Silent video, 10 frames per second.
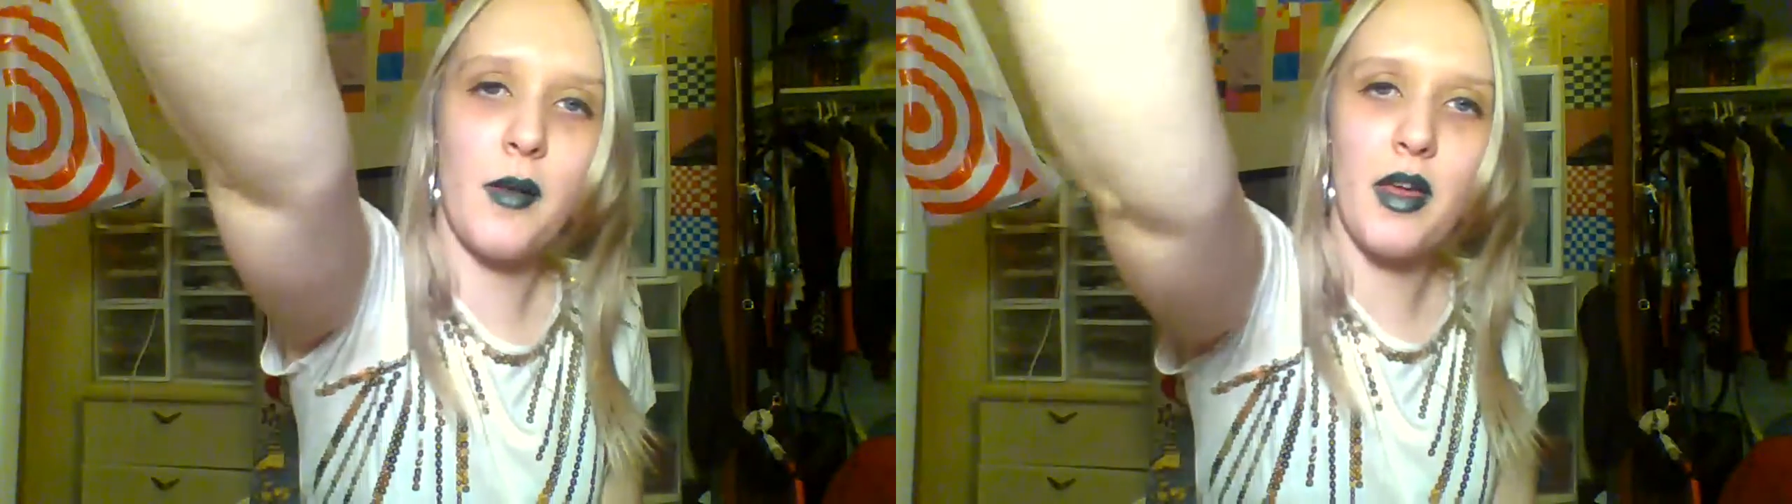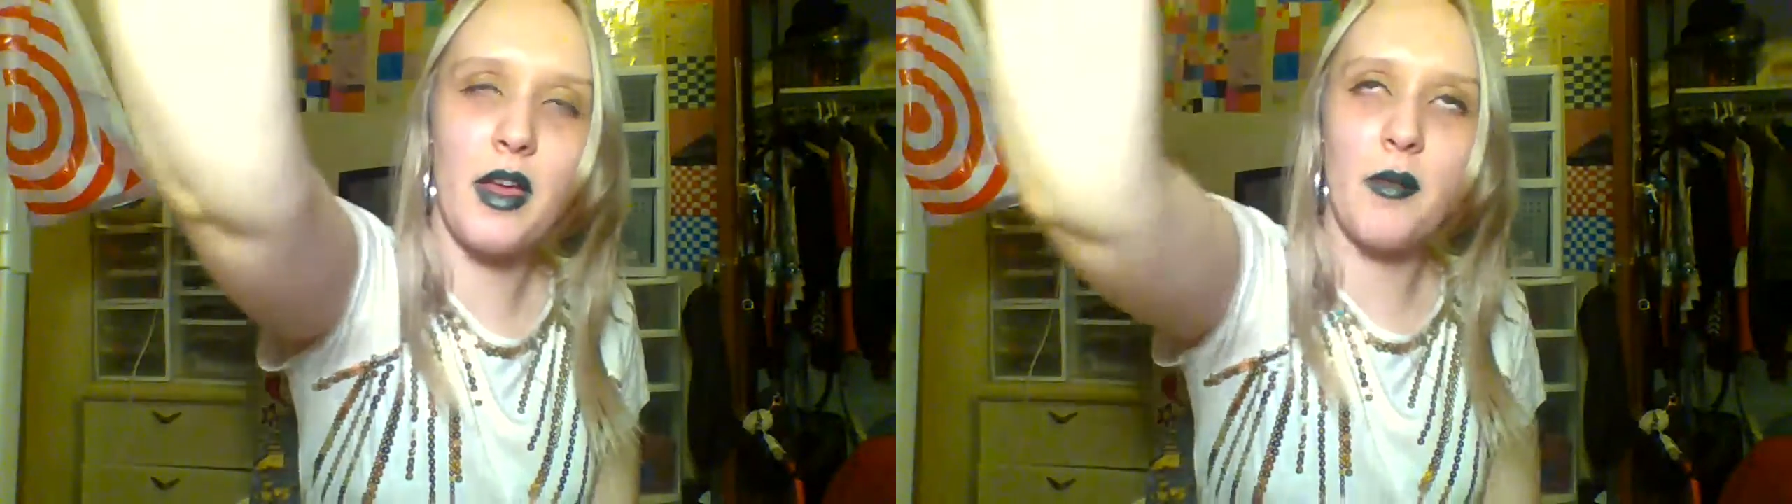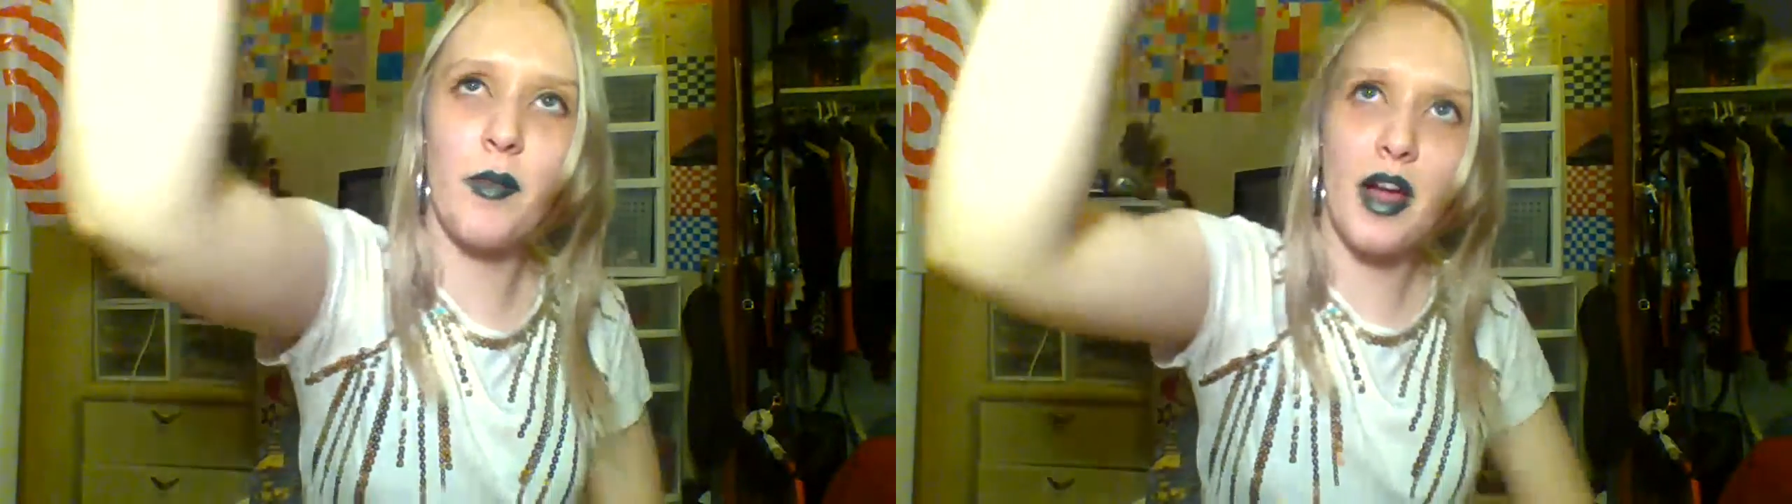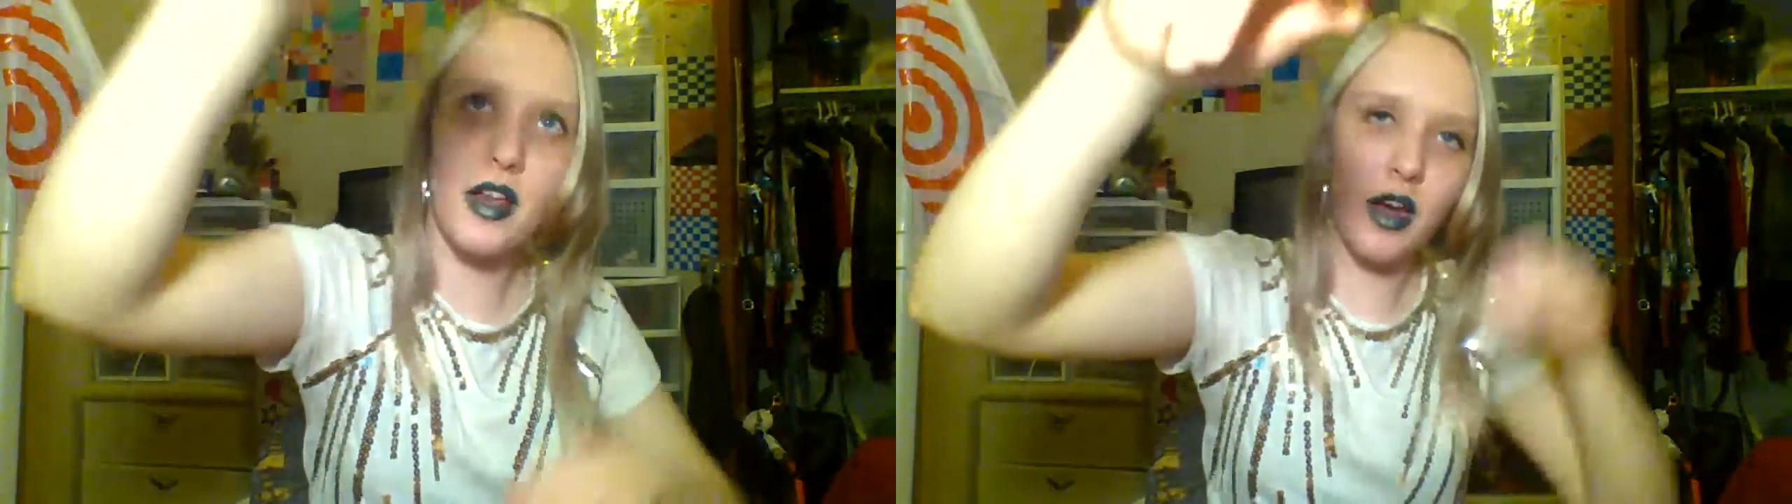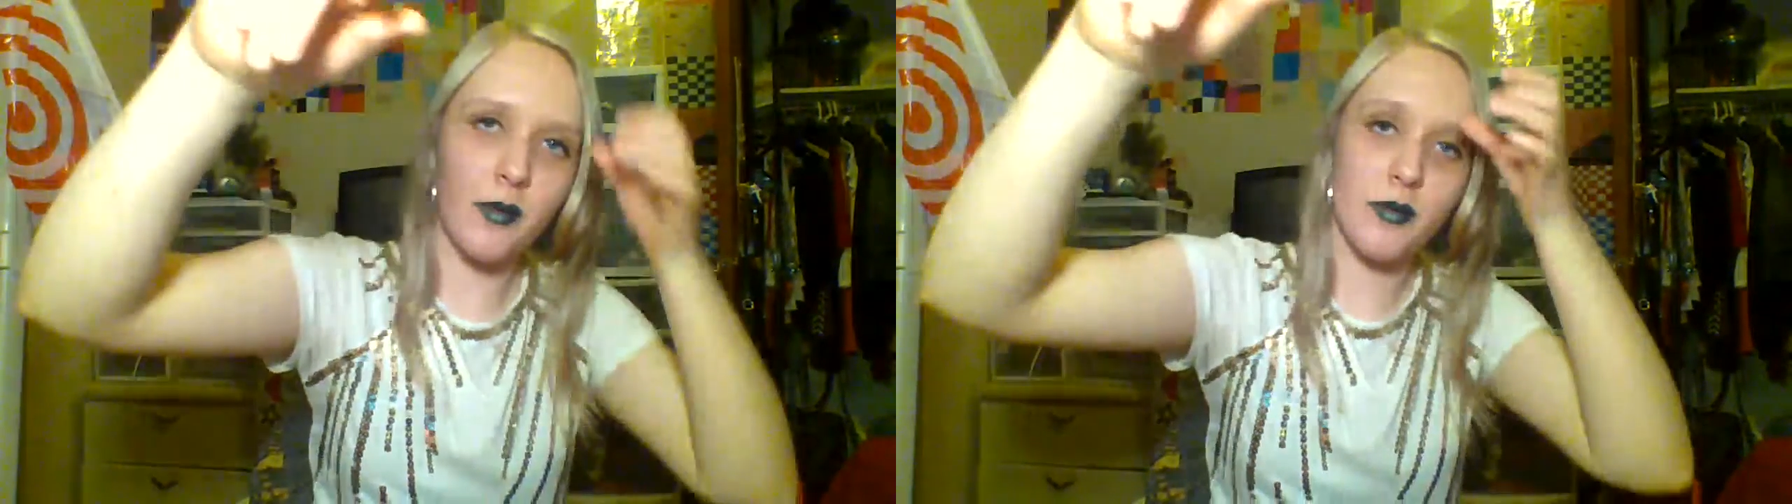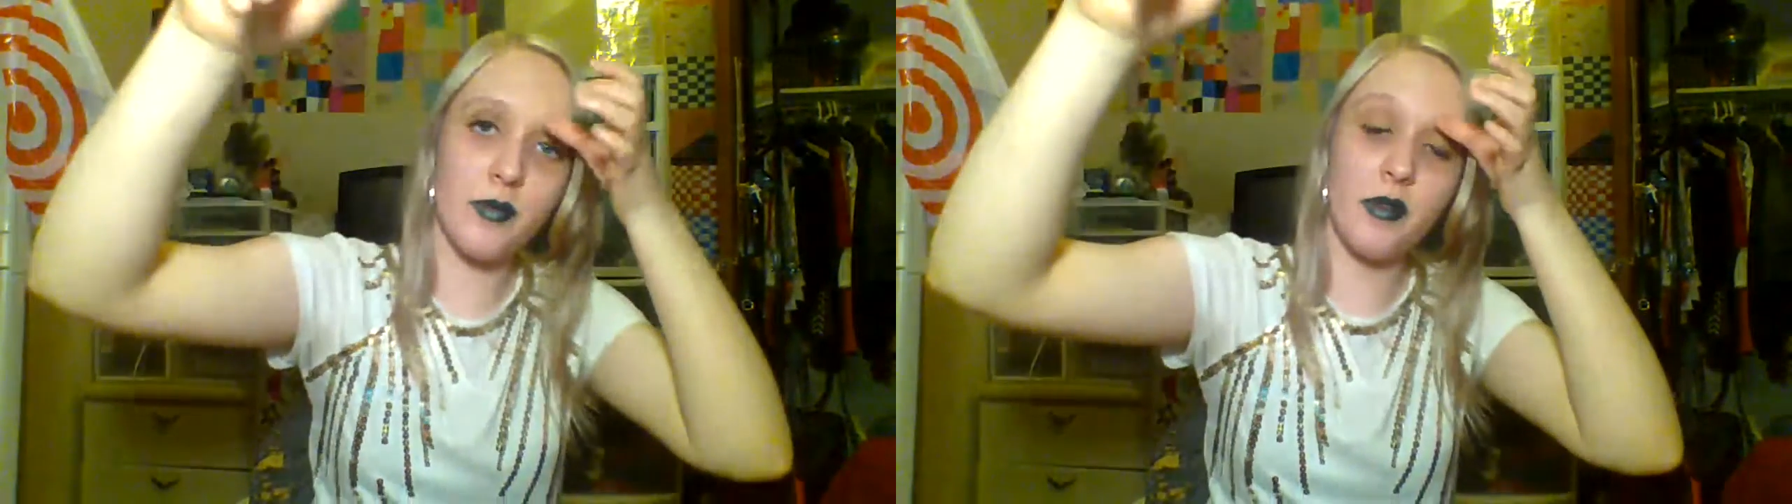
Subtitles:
I mean, it might not.